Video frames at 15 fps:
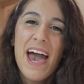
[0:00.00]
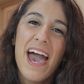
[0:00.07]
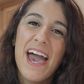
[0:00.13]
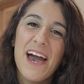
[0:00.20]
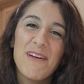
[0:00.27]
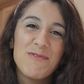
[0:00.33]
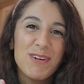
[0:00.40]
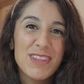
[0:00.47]

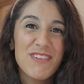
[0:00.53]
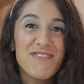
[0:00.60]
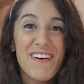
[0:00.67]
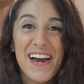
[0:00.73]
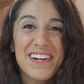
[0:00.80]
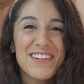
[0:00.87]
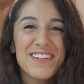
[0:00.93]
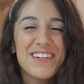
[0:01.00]
and what the
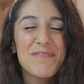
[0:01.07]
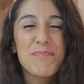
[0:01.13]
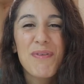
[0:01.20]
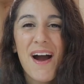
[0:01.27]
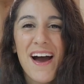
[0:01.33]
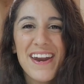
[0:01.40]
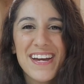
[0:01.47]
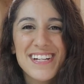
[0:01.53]
final
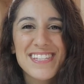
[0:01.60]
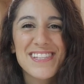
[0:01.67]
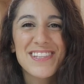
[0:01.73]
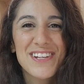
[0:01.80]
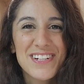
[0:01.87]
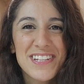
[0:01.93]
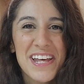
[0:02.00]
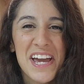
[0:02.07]
products
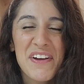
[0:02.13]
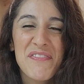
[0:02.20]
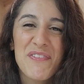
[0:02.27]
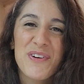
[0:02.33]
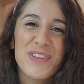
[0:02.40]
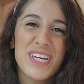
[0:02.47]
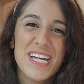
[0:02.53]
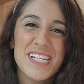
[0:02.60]
look like
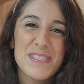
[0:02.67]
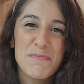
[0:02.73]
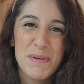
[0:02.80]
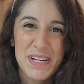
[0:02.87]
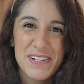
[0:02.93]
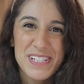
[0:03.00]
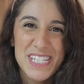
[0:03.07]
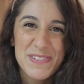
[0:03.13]
for these
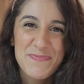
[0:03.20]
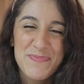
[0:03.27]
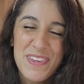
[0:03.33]
meals.